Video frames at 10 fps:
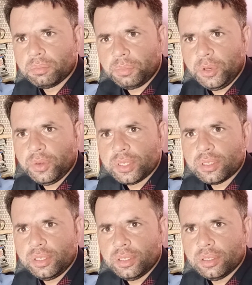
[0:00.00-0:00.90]

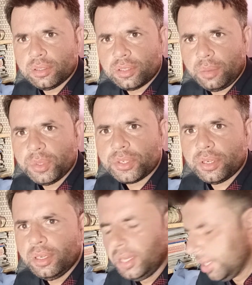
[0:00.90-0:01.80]
previous
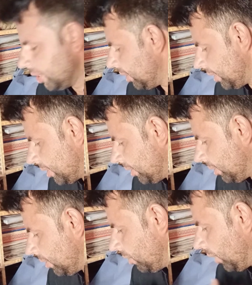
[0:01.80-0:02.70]
semester, that
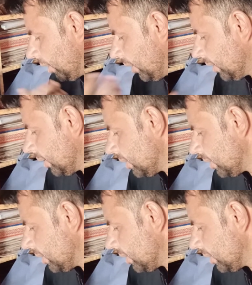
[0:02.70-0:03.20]
what are the